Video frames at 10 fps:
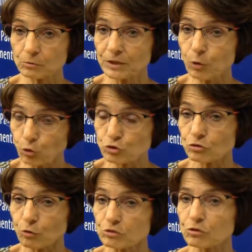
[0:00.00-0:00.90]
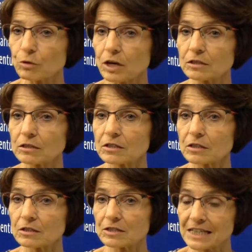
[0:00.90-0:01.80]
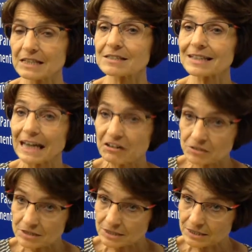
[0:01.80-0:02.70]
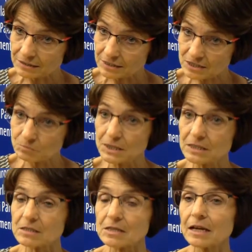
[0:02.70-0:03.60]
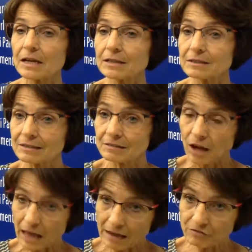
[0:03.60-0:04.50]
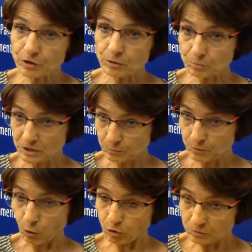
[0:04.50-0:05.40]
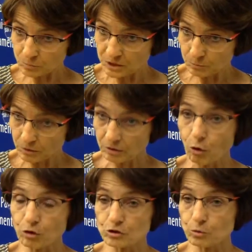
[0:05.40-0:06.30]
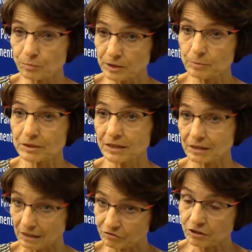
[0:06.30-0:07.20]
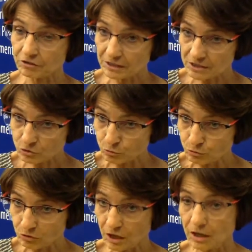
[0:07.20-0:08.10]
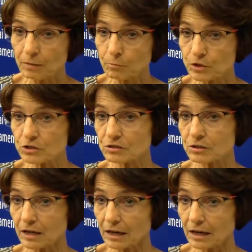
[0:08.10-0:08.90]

launched also a skills guarantee. And this means that all the people, also people that left already school, must